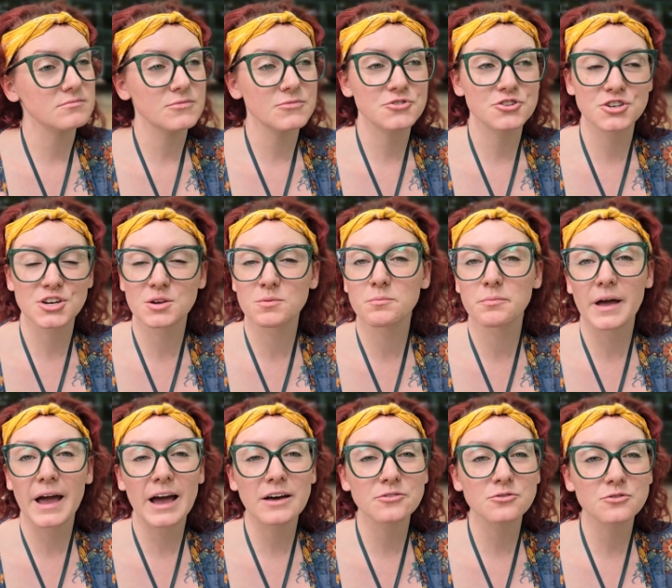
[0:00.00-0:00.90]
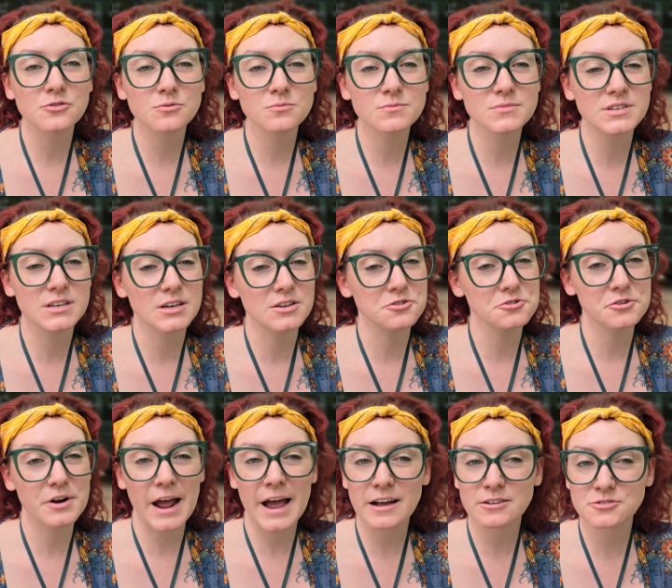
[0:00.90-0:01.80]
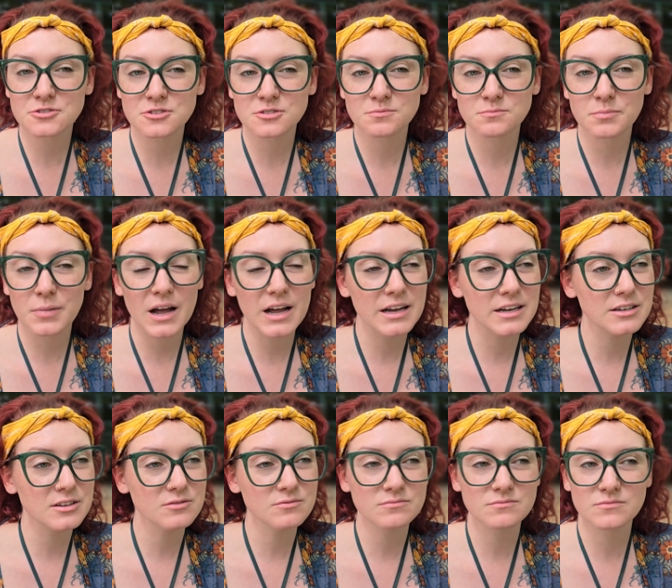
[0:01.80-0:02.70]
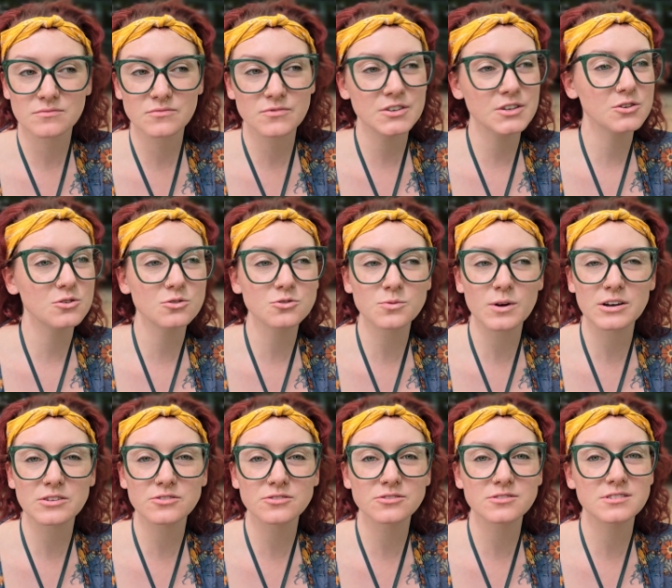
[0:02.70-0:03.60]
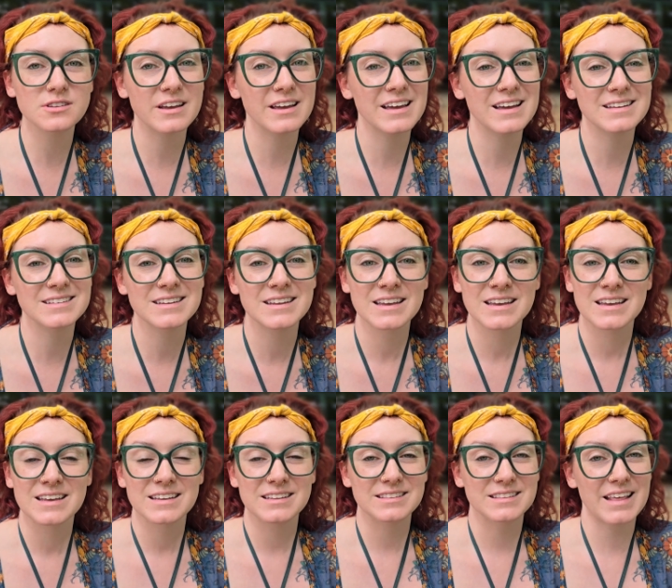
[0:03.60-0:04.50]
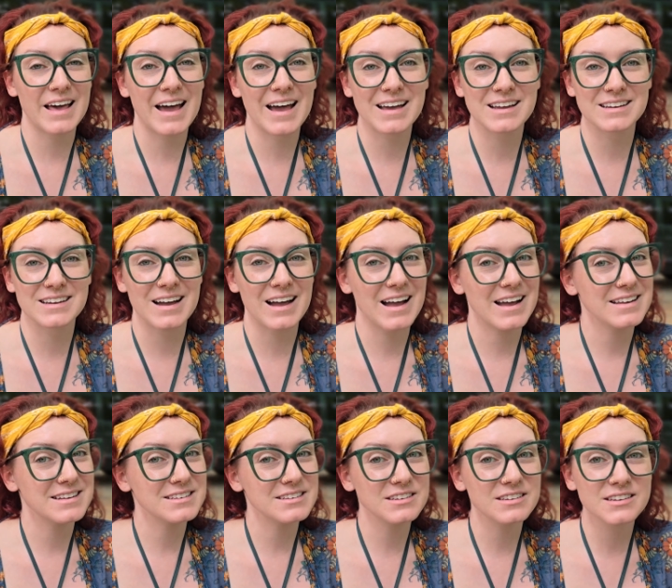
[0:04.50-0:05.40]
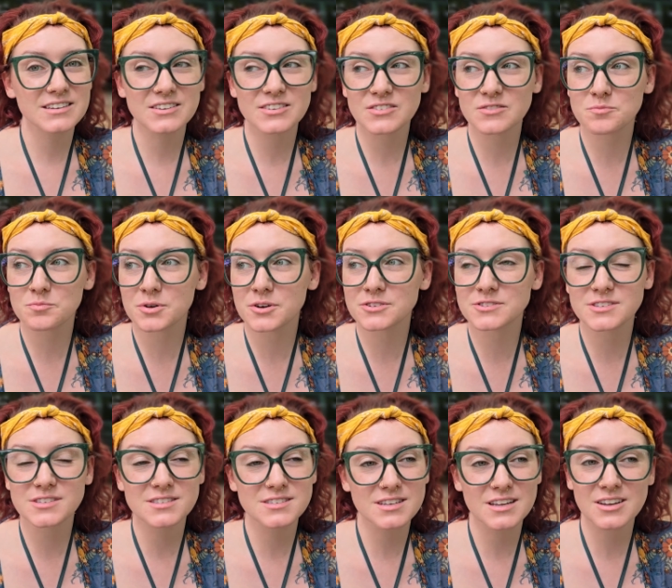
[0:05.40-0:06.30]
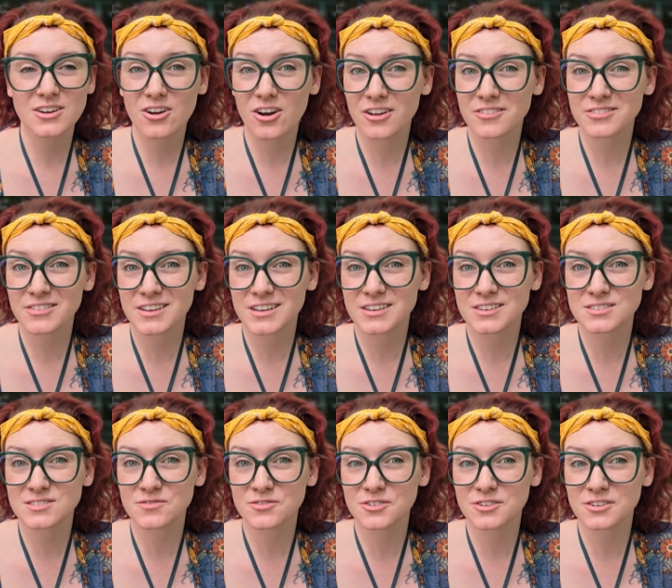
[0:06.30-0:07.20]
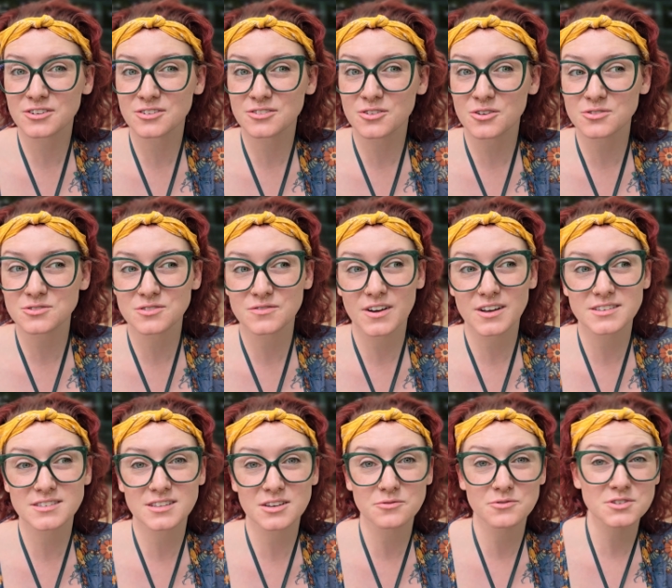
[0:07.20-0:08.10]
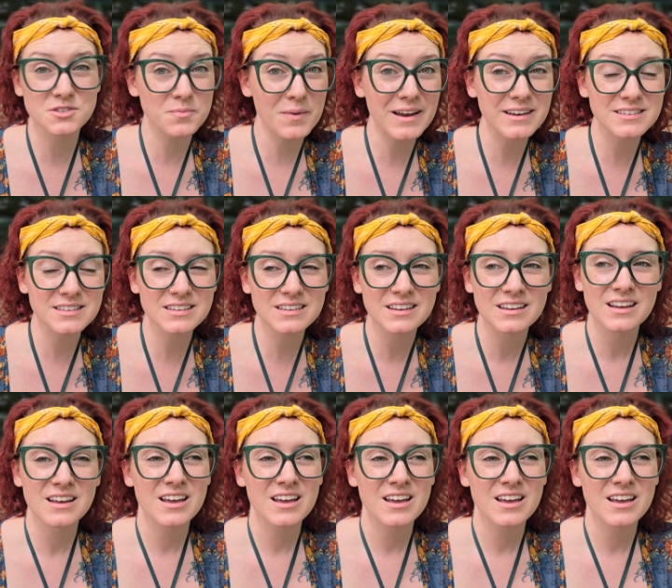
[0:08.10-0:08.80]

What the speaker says: gym bathrooms get trashed by vehicle dwellers, and that kind of puts a stink on things for those of us that respect it.